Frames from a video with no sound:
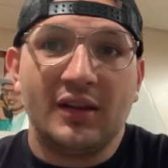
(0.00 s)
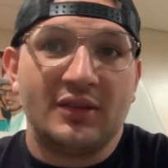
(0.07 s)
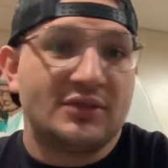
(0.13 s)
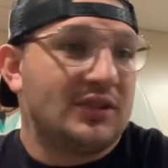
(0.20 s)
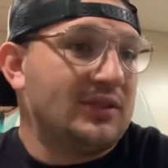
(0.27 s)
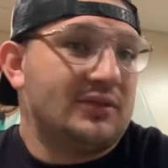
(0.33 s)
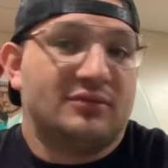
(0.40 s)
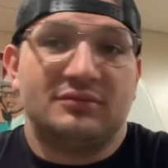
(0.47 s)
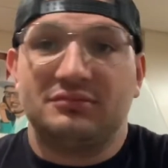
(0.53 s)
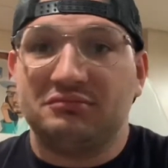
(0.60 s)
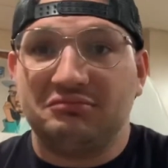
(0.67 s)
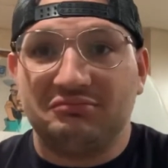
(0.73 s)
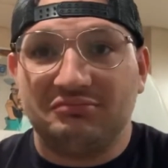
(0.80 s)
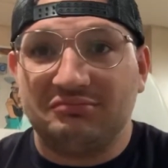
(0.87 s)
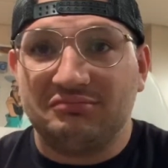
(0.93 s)
So
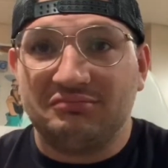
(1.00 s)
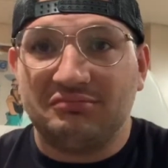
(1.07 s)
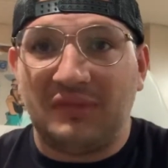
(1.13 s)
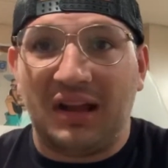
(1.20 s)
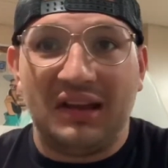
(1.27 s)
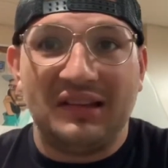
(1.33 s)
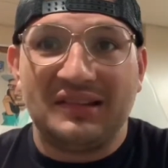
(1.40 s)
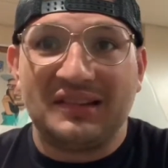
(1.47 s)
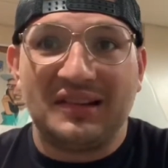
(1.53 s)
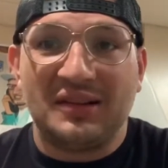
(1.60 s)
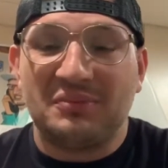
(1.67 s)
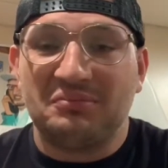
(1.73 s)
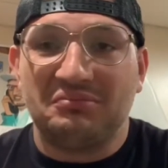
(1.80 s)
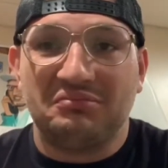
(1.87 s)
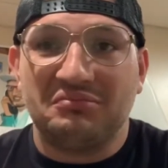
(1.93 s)
I ended
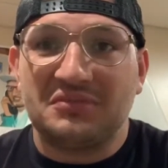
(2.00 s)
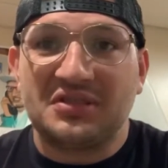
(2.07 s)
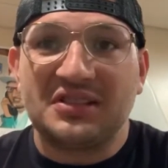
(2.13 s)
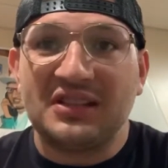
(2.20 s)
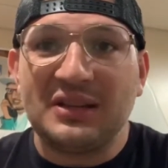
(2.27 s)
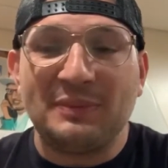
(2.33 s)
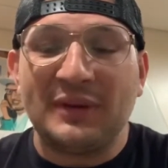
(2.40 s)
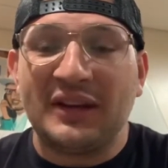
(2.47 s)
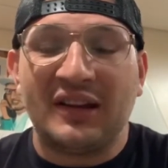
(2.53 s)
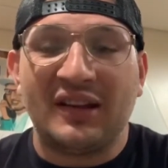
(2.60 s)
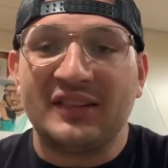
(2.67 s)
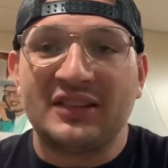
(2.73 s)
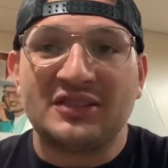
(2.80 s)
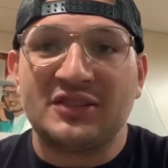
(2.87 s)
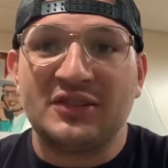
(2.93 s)
up sleeping
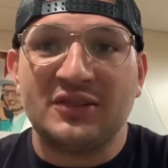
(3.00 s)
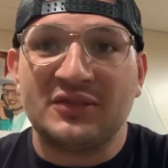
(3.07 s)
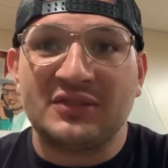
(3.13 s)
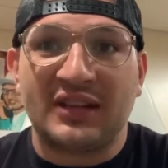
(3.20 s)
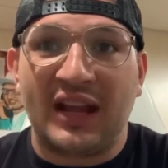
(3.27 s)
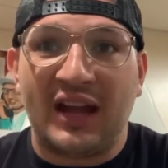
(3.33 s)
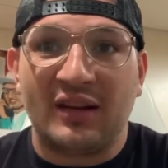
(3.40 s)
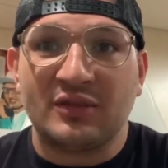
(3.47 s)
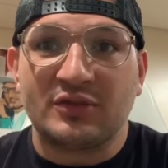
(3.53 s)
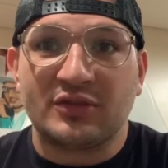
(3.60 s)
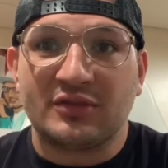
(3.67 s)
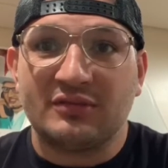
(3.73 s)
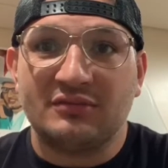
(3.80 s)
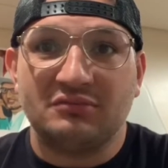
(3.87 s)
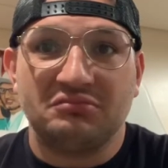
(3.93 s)
on this dude's
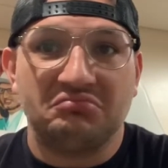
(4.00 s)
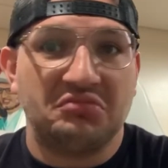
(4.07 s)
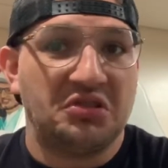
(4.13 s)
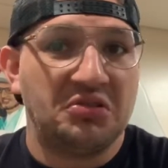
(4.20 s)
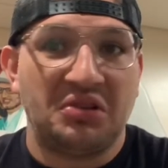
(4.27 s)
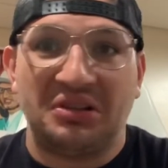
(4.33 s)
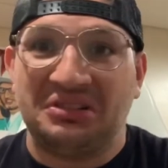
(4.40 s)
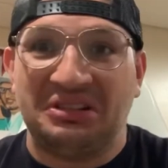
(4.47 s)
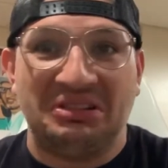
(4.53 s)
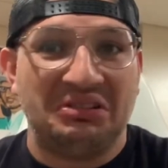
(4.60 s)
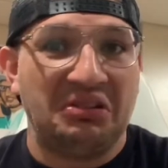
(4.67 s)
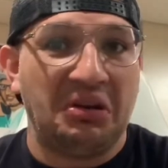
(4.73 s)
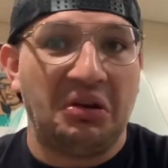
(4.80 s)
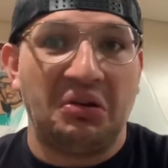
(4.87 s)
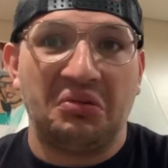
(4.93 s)
couch who I
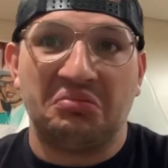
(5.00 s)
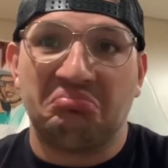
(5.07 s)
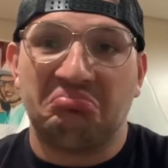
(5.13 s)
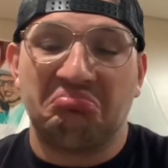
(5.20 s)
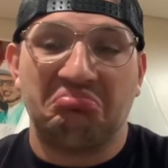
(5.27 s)
didn't know,